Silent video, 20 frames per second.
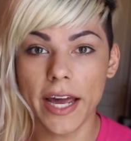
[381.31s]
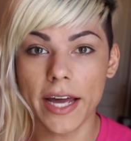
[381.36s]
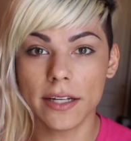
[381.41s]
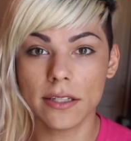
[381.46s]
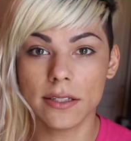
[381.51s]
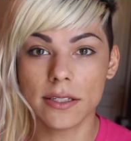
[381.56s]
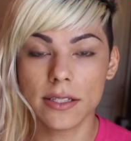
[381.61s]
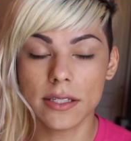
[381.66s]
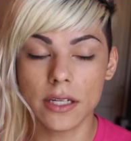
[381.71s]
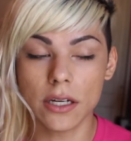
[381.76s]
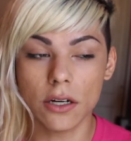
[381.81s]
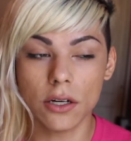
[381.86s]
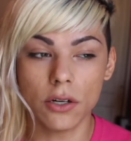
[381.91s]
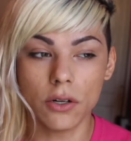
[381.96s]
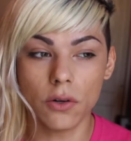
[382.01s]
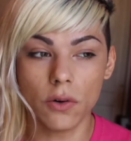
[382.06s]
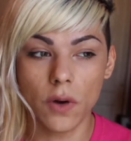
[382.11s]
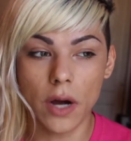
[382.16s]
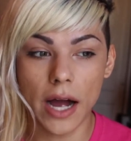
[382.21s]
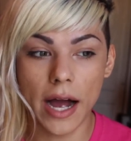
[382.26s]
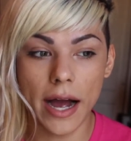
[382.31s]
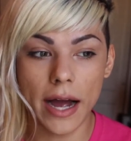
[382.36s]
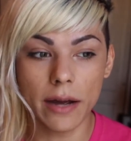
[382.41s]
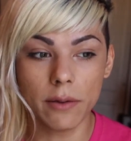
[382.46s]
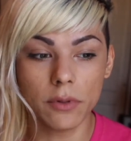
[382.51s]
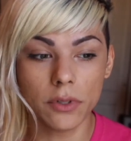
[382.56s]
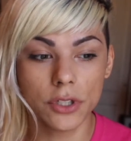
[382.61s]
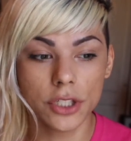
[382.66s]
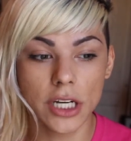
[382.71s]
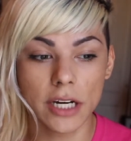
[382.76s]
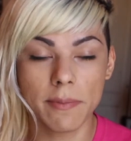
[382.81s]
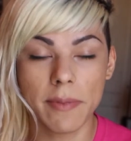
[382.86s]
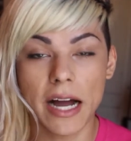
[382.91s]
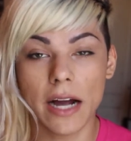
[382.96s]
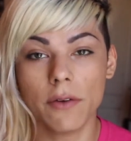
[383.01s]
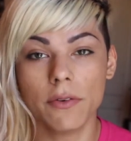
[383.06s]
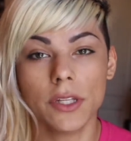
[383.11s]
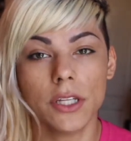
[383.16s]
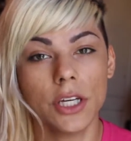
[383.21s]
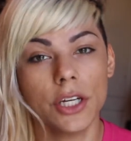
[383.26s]
and so I will check
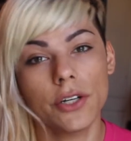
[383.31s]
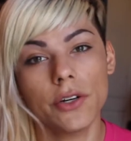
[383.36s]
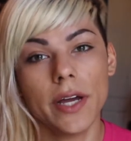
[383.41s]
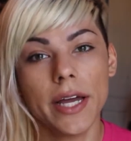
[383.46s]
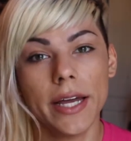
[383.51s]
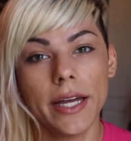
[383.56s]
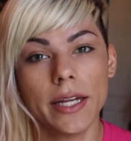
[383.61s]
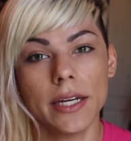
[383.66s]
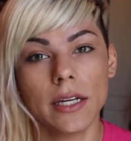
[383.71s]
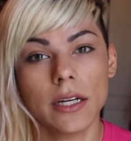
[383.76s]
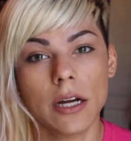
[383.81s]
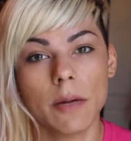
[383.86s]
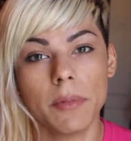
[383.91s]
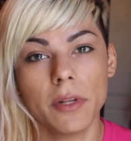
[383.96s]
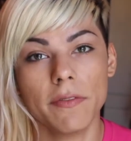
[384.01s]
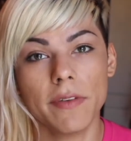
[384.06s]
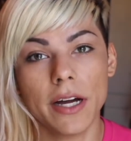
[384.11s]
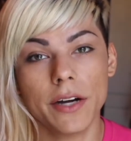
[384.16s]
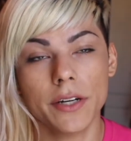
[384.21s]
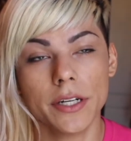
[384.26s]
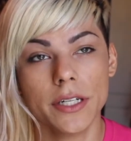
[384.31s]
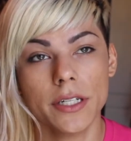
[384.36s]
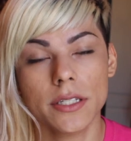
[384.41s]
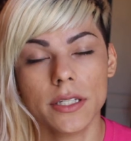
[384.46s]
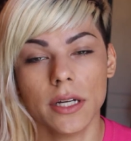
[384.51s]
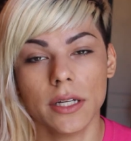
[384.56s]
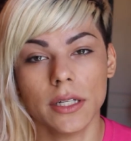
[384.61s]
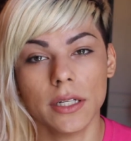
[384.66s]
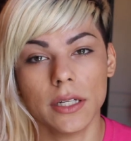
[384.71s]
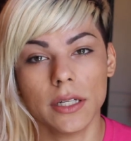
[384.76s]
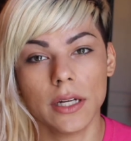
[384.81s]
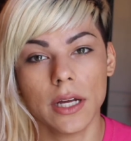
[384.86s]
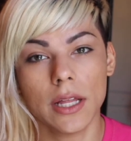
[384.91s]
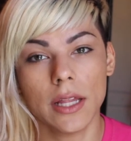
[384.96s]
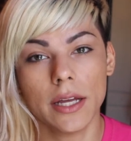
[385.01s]
back with you in a couple of hours and then